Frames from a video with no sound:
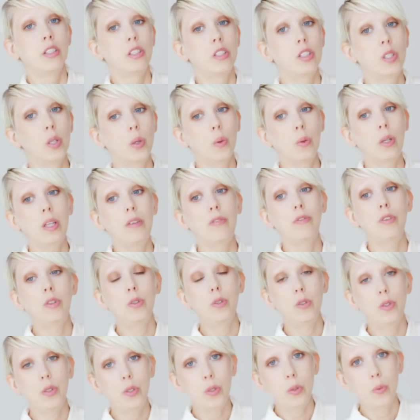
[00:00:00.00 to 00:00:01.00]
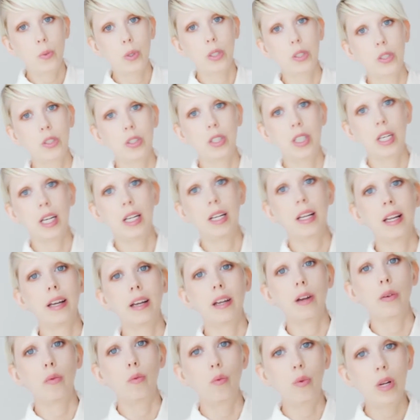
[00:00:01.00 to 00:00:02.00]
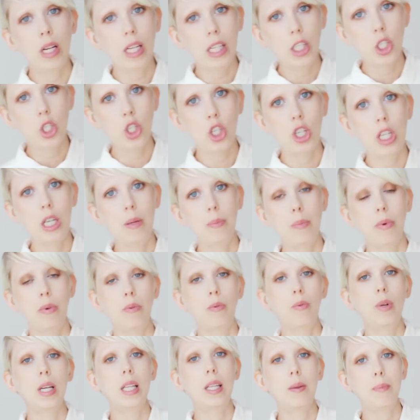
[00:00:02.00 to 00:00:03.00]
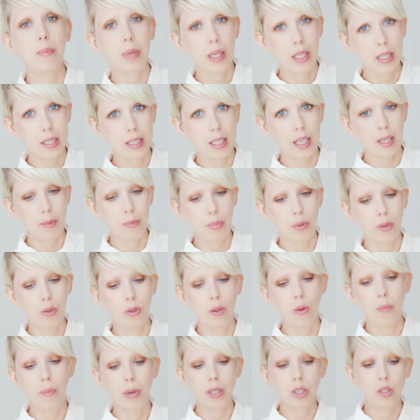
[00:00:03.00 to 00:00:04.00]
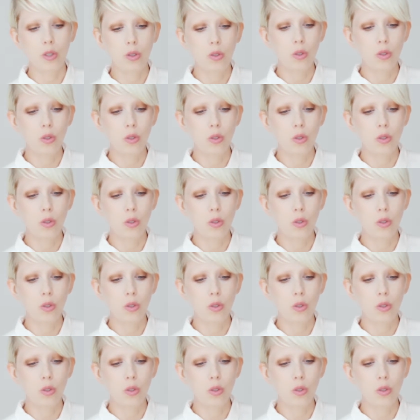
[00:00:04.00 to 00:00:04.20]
So if you do want to get a really cheap, really big table, but you